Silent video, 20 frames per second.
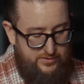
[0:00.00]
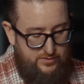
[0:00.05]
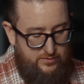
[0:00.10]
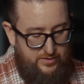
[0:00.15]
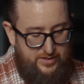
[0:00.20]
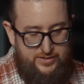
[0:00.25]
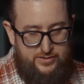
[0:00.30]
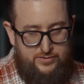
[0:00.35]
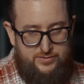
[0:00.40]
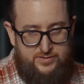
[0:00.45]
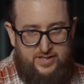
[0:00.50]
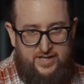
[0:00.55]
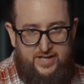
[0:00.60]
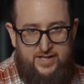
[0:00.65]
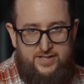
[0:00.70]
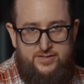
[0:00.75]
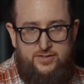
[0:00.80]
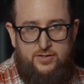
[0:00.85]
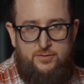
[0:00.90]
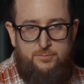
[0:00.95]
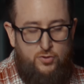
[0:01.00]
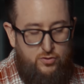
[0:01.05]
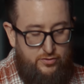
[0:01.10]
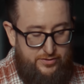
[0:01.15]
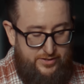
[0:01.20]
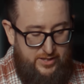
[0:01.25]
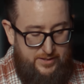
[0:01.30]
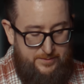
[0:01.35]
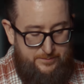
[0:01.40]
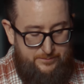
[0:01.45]
just go ahead and use your hands. You can pull
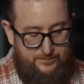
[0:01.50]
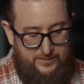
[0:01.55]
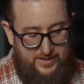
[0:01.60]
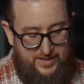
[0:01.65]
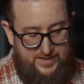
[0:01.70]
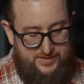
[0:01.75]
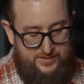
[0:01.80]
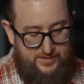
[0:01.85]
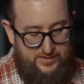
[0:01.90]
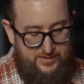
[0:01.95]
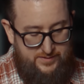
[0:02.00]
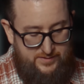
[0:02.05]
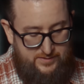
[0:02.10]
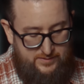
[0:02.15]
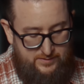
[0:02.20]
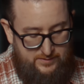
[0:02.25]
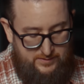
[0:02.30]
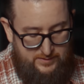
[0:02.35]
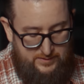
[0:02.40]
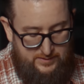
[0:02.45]
it up as is.